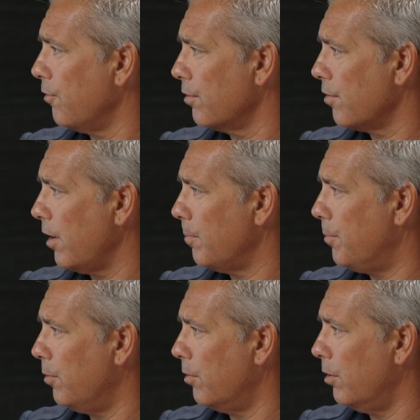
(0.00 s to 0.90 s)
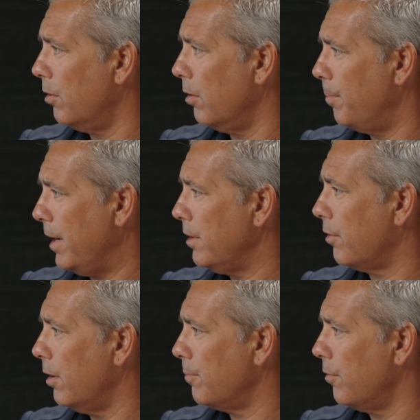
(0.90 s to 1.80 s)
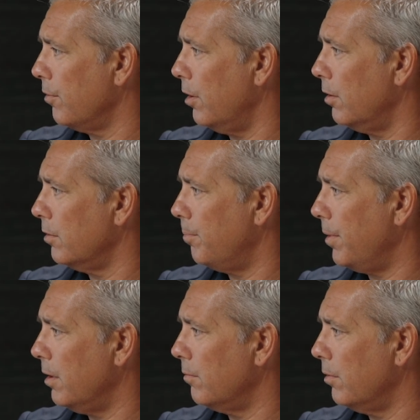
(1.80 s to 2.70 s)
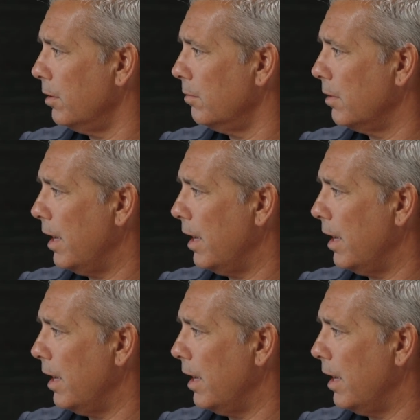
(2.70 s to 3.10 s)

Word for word: for example, or a paint grip where the, the paint would